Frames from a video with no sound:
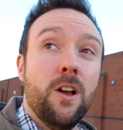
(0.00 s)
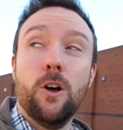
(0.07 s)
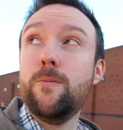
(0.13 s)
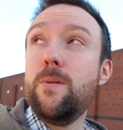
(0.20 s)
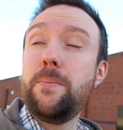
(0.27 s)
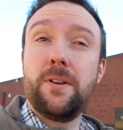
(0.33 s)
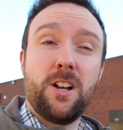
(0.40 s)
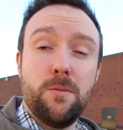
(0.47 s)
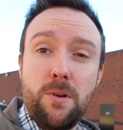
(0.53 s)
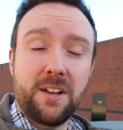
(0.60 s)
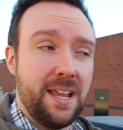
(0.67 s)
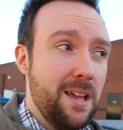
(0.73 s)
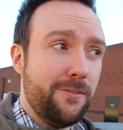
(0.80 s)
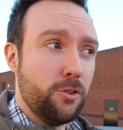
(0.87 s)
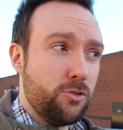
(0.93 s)
Or maybe I got more
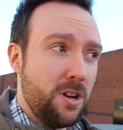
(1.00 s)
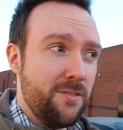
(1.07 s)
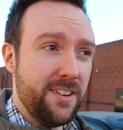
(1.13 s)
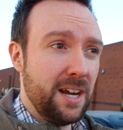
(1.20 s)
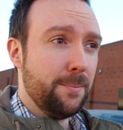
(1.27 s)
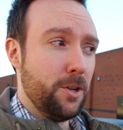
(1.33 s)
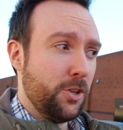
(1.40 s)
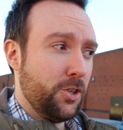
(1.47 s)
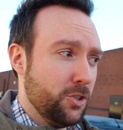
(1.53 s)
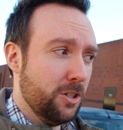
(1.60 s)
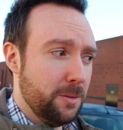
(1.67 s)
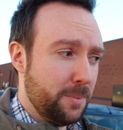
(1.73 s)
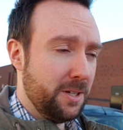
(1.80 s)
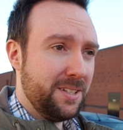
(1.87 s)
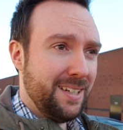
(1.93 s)
careful driving, I'm not
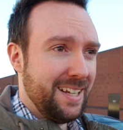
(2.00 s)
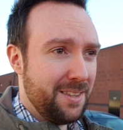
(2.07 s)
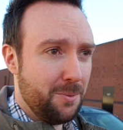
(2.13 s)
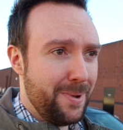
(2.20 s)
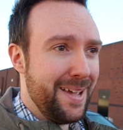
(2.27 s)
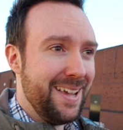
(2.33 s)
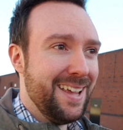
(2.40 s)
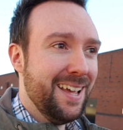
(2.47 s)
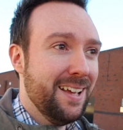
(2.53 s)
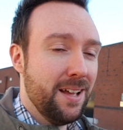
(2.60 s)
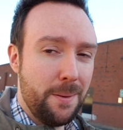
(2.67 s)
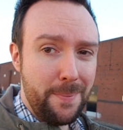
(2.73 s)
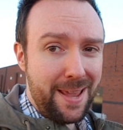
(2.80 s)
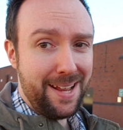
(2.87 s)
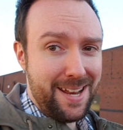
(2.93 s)
sure, but either way,
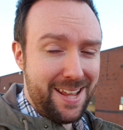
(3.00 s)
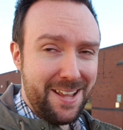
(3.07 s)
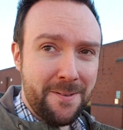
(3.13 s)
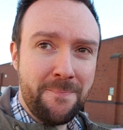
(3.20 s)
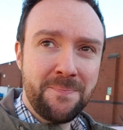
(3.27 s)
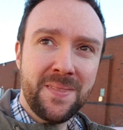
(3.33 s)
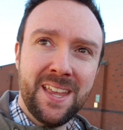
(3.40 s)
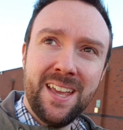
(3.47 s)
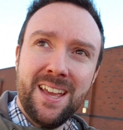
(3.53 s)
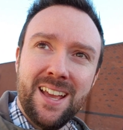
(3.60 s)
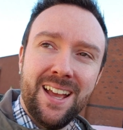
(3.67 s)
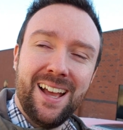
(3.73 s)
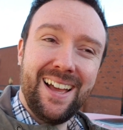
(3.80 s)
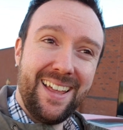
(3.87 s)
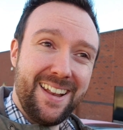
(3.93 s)
I made it.
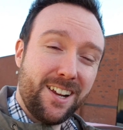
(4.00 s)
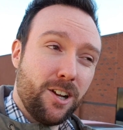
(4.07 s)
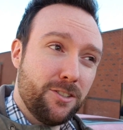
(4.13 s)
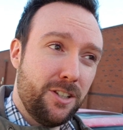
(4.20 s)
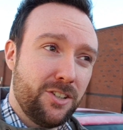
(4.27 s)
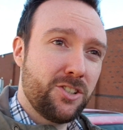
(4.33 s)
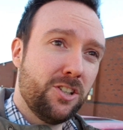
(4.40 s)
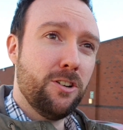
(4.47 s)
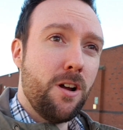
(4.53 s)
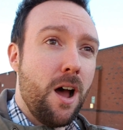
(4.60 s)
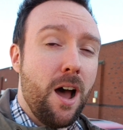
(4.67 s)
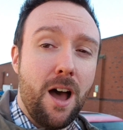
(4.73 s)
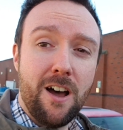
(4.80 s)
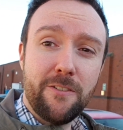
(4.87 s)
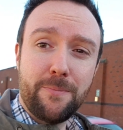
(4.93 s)
And I got to store at
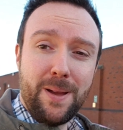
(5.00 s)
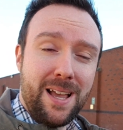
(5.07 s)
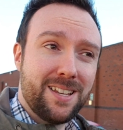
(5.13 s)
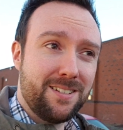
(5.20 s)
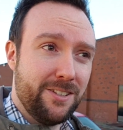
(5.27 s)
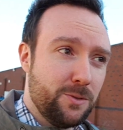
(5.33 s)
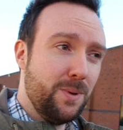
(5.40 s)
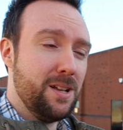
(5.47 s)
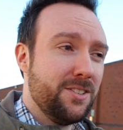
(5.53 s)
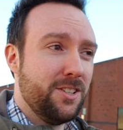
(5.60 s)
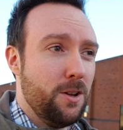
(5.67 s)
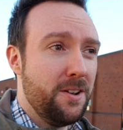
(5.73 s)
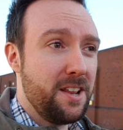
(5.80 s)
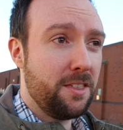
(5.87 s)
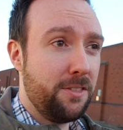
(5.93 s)
1:30 as well,
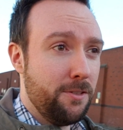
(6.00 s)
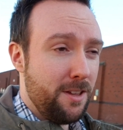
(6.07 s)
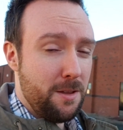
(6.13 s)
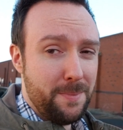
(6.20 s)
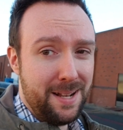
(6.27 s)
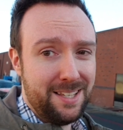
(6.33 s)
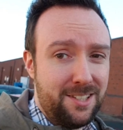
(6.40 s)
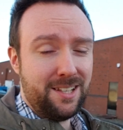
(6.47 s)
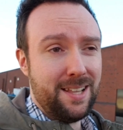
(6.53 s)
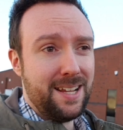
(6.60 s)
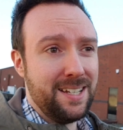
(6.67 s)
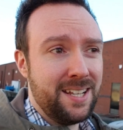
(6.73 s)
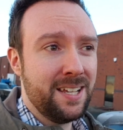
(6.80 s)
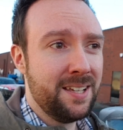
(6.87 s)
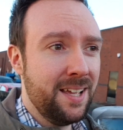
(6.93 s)
so only 30 minutes
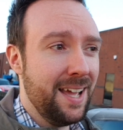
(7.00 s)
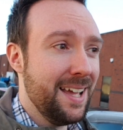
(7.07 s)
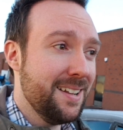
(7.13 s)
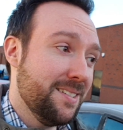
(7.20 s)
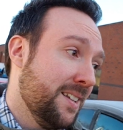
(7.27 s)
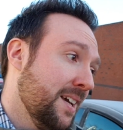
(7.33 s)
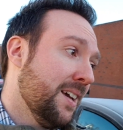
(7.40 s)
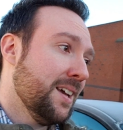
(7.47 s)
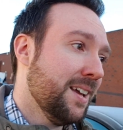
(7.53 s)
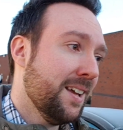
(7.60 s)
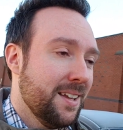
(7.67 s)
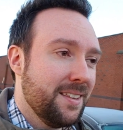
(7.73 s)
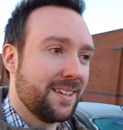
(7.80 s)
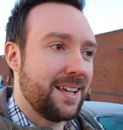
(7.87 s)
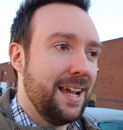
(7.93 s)
late. And
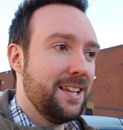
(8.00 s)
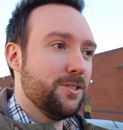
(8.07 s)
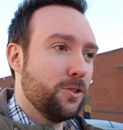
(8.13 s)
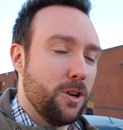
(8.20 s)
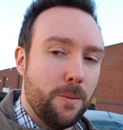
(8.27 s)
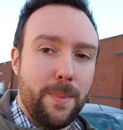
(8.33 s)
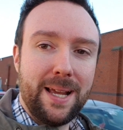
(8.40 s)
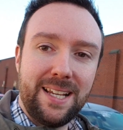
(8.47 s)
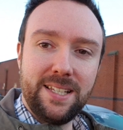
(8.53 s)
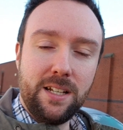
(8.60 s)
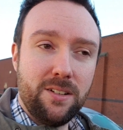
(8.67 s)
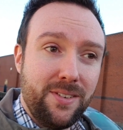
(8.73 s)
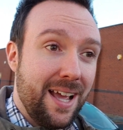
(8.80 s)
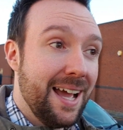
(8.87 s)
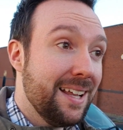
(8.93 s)
the guys all got Mackies
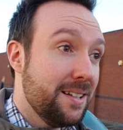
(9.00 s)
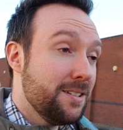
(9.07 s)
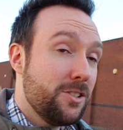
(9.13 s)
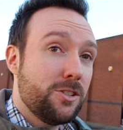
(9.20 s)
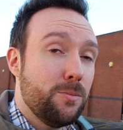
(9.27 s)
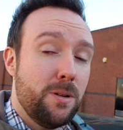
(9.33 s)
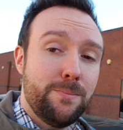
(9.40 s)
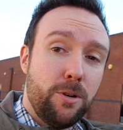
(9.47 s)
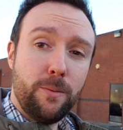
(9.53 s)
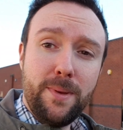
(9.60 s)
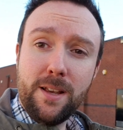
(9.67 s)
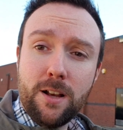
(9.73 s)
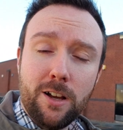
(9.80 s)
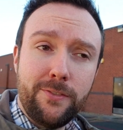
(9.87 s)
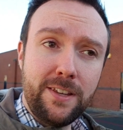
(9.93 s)
out of it. And someone bought
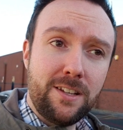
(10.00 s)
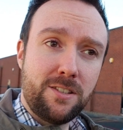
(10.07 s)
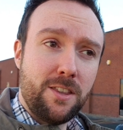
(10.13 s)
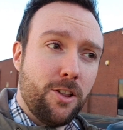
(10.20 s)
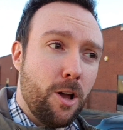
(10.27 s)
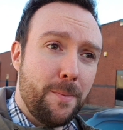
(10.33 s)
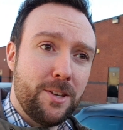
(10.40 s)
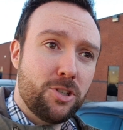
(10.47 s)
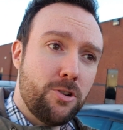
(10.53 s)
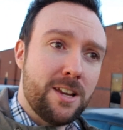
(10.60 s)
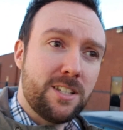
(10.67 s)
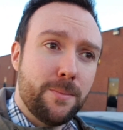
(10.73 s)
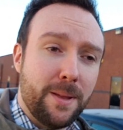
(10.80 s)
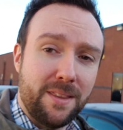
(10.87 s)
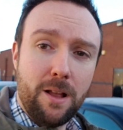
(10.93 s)
me a coffee because they thought I'd be
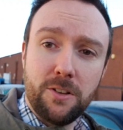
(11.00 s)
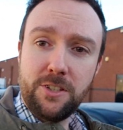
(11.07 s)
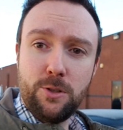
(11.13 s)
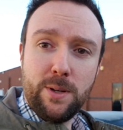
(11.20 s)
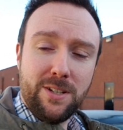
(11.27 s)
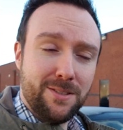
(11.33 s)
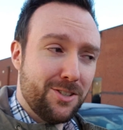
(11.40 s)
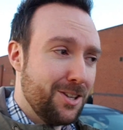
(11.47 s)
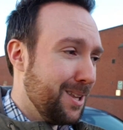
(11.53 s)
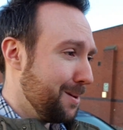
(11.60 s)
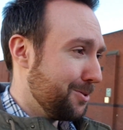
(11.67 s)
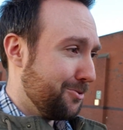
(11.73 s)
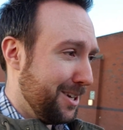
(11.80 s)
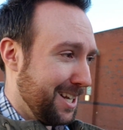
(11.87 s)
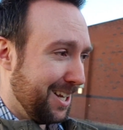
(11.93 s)
stressed about the whole situation, so that
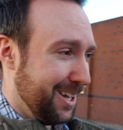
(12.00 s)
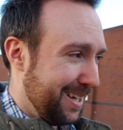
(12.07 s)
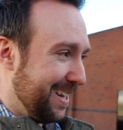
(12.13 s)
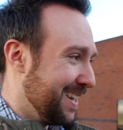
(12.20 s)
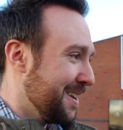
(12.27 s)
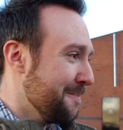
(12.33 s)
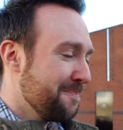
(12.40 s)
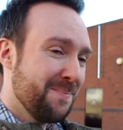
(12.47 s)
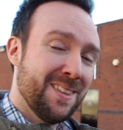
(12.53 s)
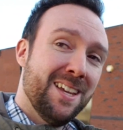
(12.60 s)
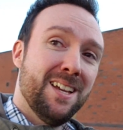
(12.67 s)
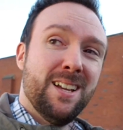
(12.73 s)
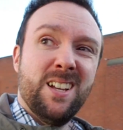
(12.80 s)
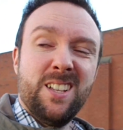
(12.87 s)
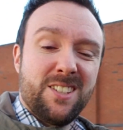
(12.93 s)
was really good.
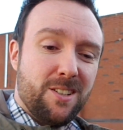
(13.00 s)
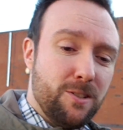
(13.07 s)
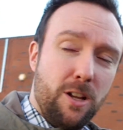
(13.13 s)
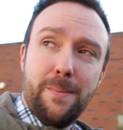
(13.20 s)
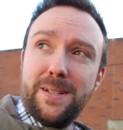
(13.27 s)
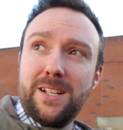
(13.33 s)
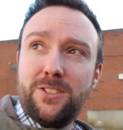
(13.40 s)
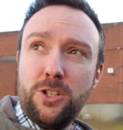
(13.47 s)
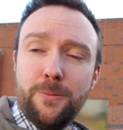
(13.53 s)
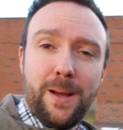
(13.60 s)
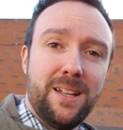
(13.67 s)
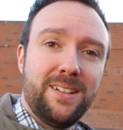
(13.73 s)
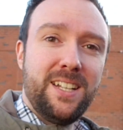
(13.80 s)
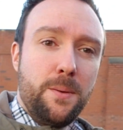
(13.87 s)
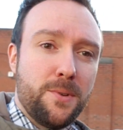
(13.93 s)
So not been a too
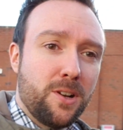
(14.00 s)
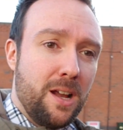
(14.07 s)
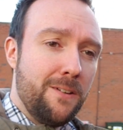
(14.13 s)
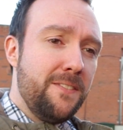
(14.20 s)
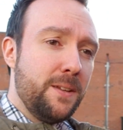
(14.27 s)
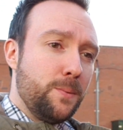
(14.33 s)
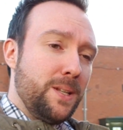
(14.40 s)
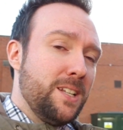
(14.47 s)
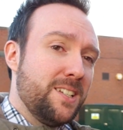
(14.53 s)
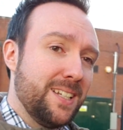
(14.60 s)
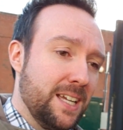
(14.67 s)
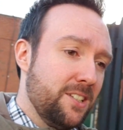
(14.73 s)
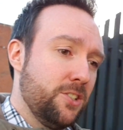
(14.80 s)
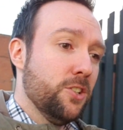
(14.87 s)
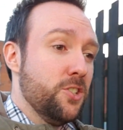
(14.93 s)
bad day, we've got everything we needed to
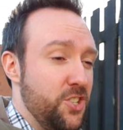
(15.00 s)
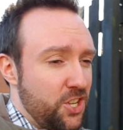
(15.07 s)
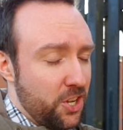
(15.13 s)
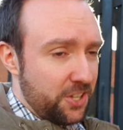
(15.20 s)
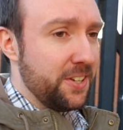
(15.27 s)
get done.